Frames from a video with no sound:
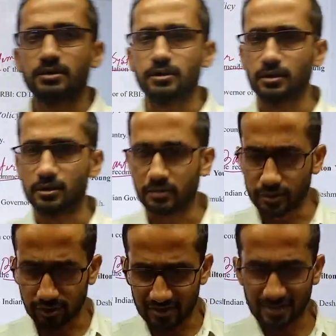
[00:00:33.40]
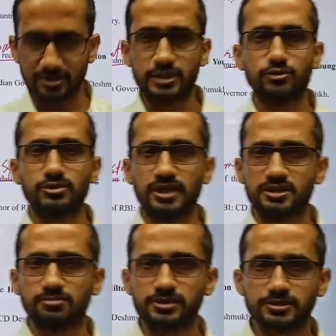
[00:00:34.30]
actually transaction
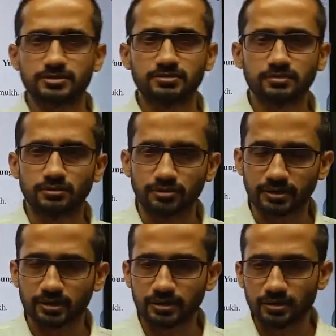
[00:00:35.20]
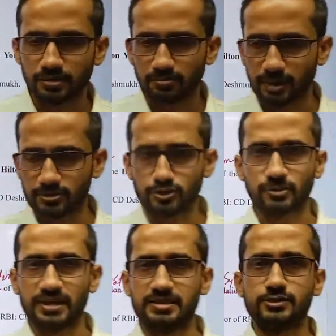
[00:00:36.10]
takes place, okay, by means of
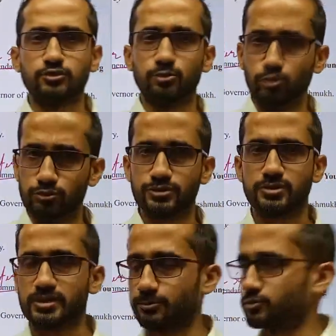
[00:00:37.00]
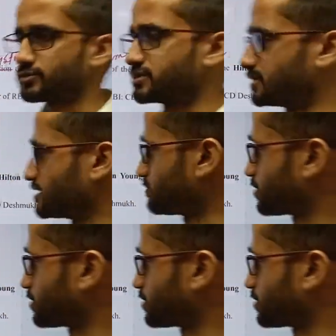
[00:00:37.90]
exchange of goods. Suppose there is a